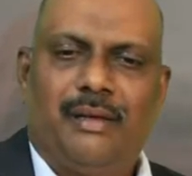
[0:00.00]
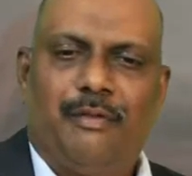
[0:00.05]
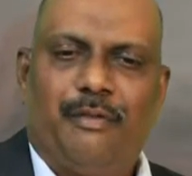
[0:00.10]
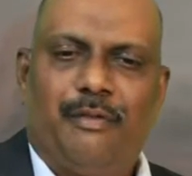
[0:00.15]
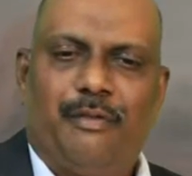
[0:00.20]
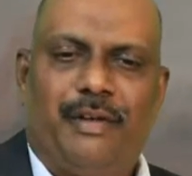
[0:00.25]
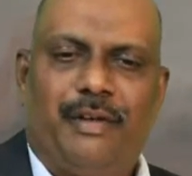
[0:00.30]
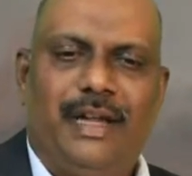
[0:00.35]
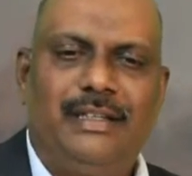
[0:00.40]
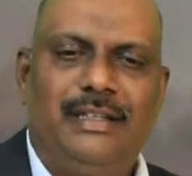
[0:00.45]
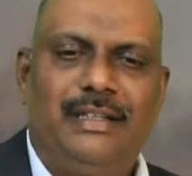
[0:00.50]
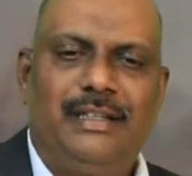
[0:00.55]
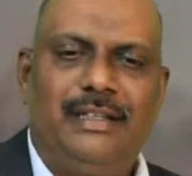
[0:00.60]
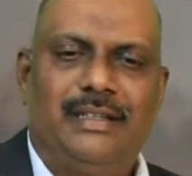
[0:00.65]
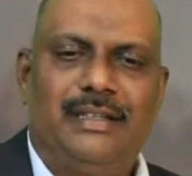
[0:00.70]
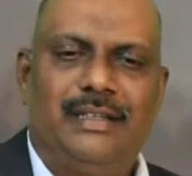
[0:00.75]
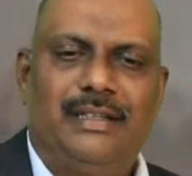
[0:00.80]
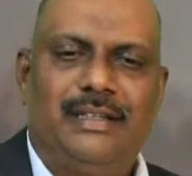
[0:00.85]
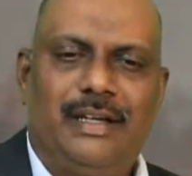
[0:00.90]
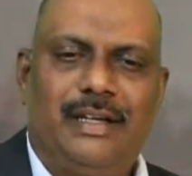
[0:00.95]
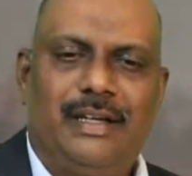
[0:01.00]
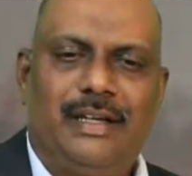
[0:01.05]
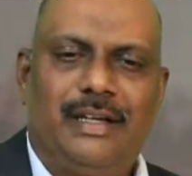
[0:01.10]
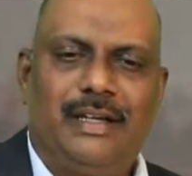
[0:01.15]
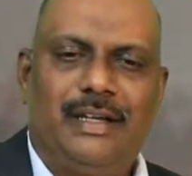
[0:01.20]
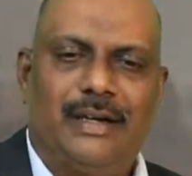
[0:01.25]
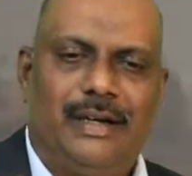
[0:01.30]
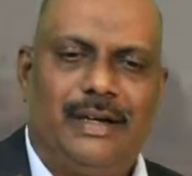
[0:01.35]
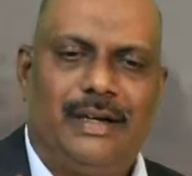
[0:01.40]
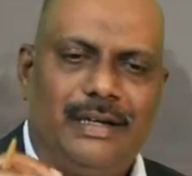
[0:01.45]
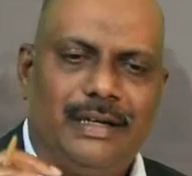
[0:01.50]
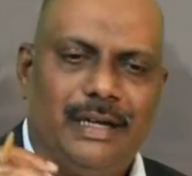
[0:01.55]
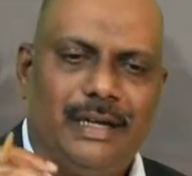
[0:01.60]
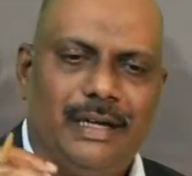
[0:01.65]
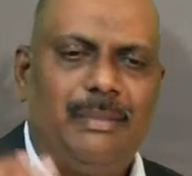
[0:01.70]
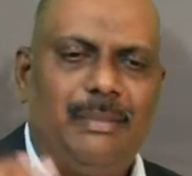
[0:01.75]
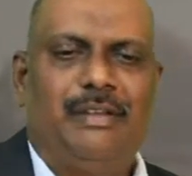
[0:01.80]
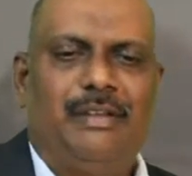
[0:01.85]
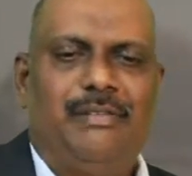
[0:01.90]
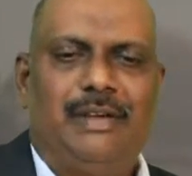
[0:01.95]
Fine, then there are a
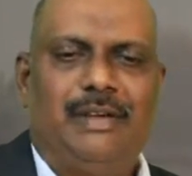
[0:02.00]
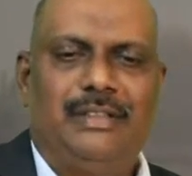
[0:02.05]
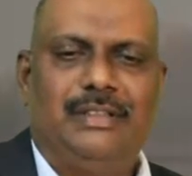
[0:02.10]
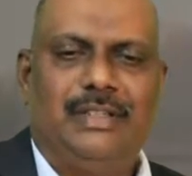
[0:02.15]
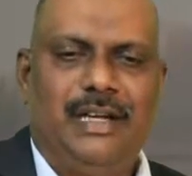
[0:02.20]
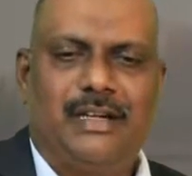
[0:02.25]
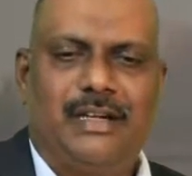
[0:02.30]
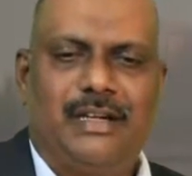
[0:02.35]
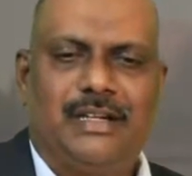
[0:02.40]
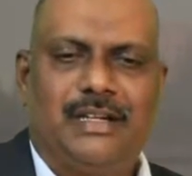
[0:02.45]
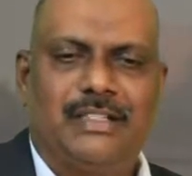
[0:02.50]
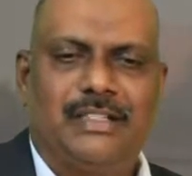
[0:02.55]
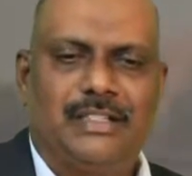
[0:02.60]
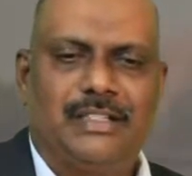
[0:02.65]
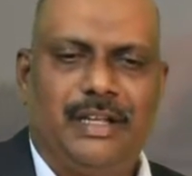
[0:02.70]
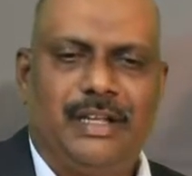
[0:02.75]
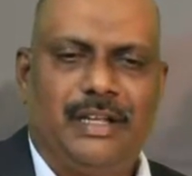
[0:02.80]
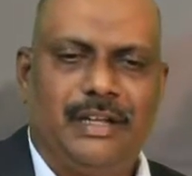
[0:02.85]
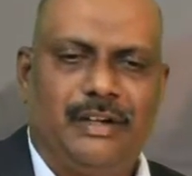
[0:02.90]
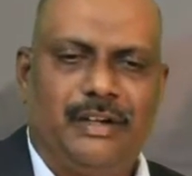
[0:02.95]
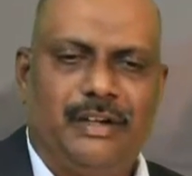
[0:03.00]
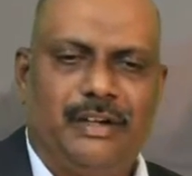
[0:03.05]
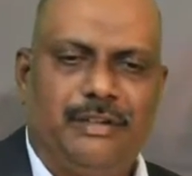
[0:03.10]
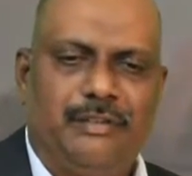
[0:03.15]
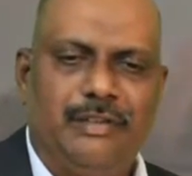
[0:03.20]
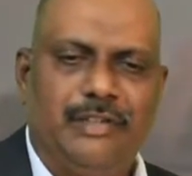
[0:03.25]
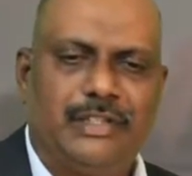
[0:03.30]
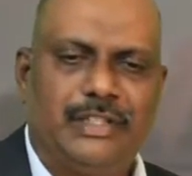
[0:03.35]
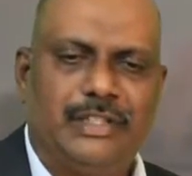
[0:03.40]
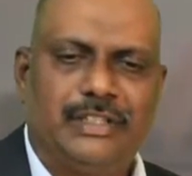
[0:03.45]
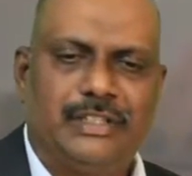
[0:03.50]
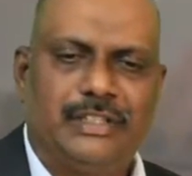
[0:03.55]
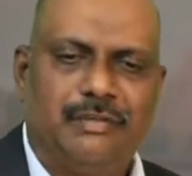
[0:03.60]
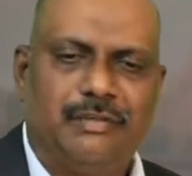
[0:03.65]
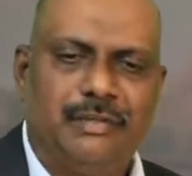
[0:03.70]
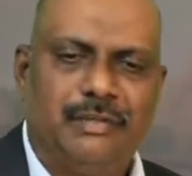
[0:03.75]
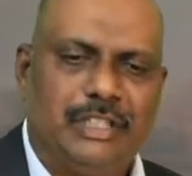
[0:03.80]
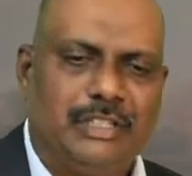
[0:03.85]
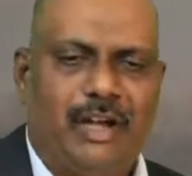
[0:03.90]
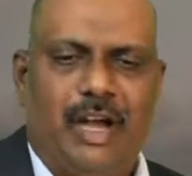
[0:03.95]
number of other interesting features
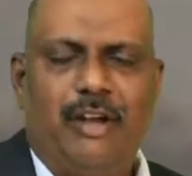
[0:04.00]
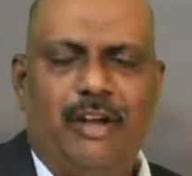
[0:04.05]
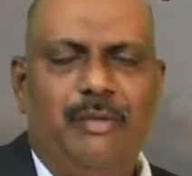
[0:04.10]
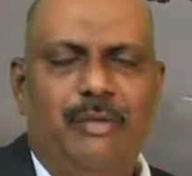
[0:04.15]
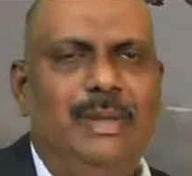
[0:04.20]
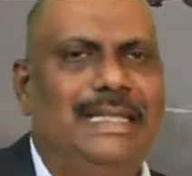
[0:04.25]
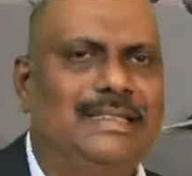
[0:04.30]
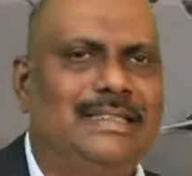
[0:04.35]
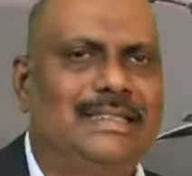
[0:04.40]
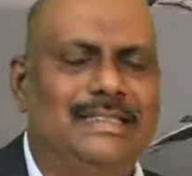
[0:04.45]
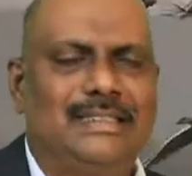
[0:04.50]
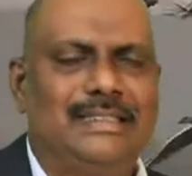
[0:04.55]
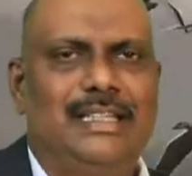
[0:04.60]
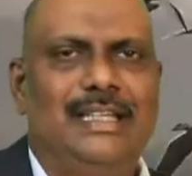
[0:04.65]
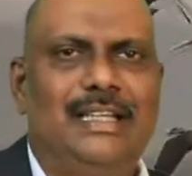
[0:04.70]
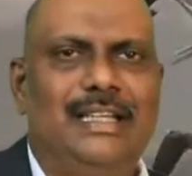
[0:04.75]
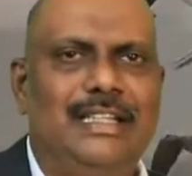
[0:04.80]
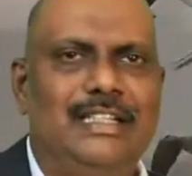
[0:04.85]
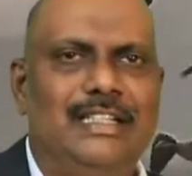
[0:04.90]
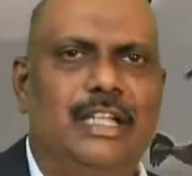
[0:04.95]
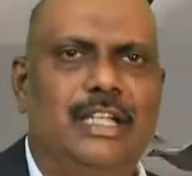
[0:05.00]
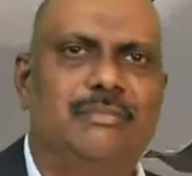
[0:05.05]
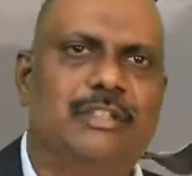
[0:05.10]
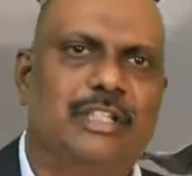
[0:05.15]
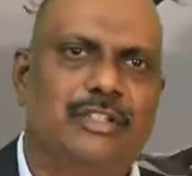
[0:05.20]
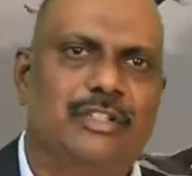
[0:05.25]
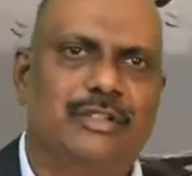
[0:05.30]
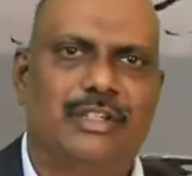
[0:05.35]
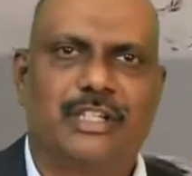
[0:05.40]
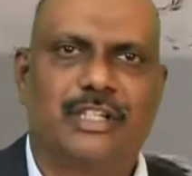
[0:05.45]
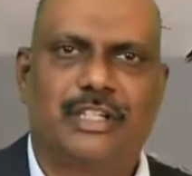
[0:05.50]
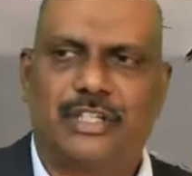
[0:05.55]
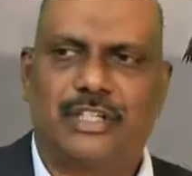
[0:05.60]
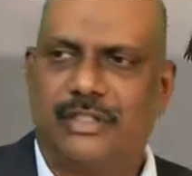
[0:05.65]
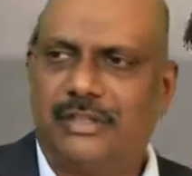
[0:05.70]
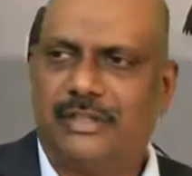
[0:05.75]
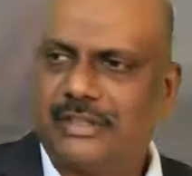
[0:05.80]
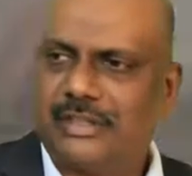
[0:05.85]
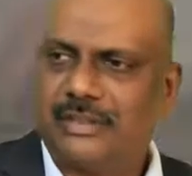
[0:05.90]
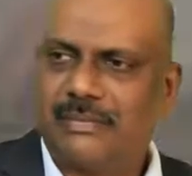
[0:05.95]
which I'll be discussing in the subsequent
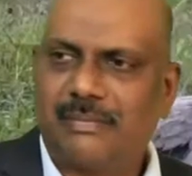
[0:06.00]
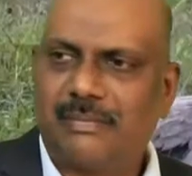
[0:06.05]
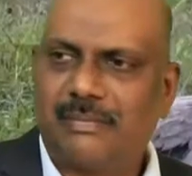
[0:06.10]
lectures.